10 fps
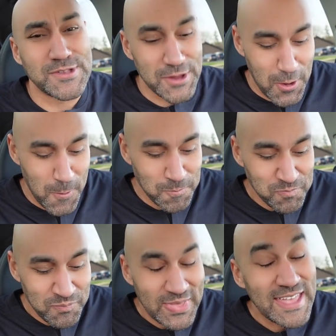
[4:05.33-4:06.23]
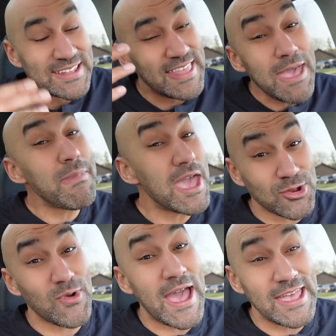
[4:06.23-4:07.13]
So they made
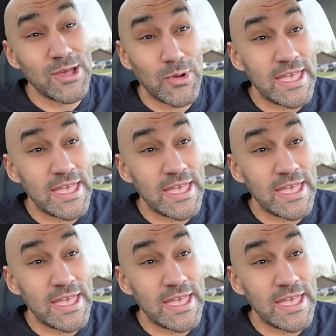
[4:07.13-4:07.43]
it right.